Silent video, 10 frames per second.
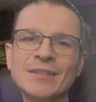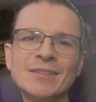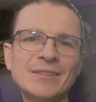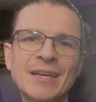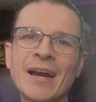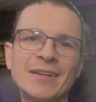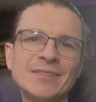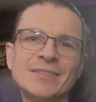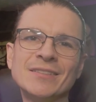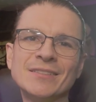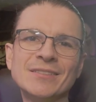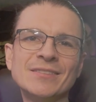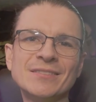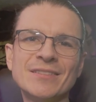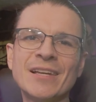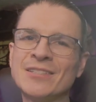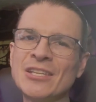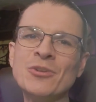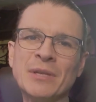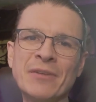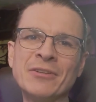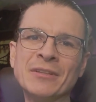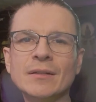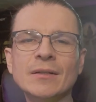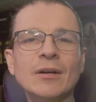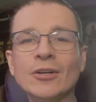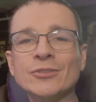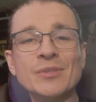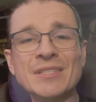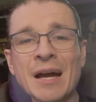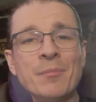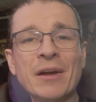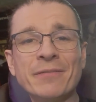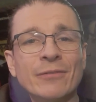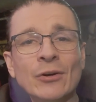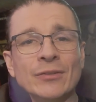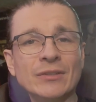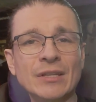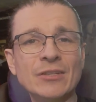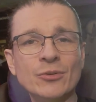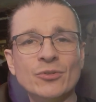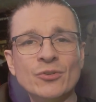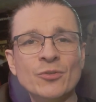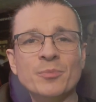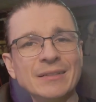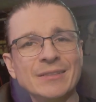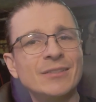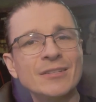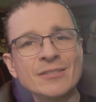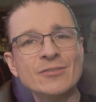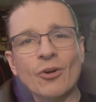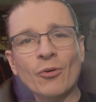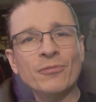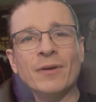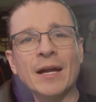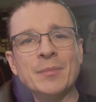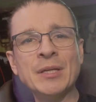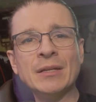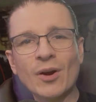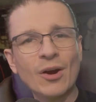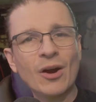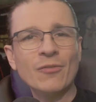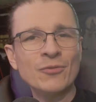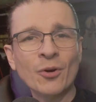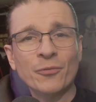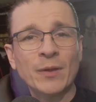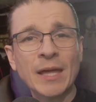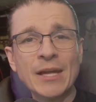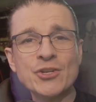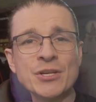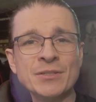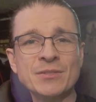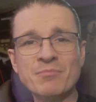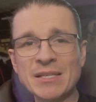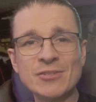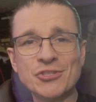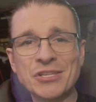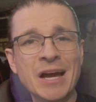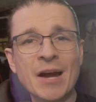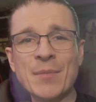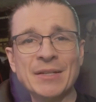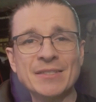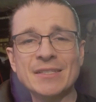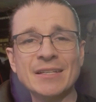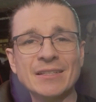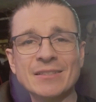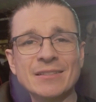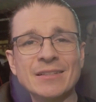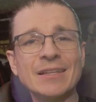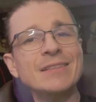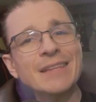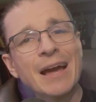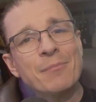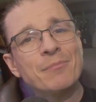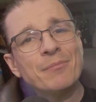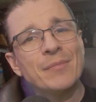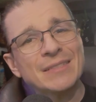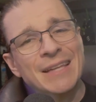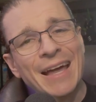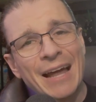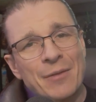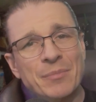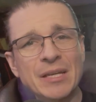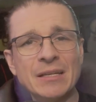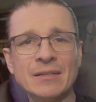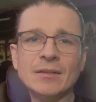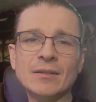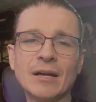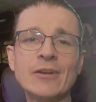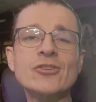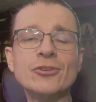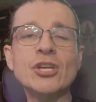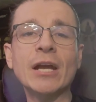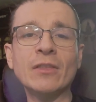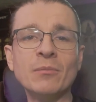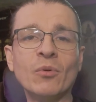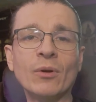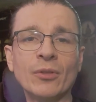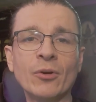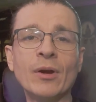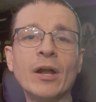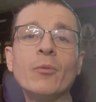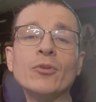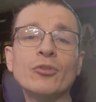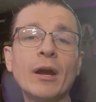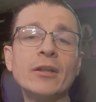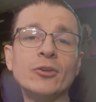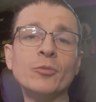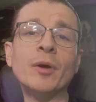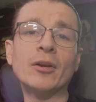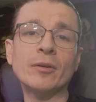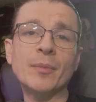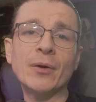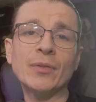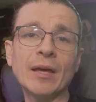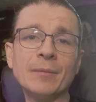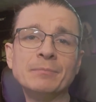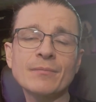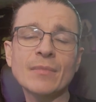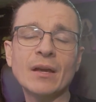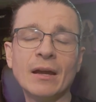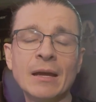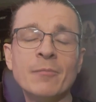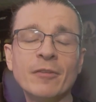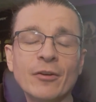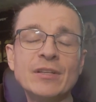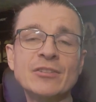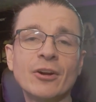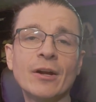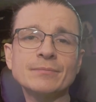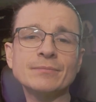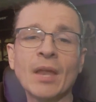Yeah, I see you, Devin. Also, it's not my fault that YouTube doesn't notify me of notifications, messages, comments. It's not on me. I should check them more though, and I will try to do better about that. I am very sorry.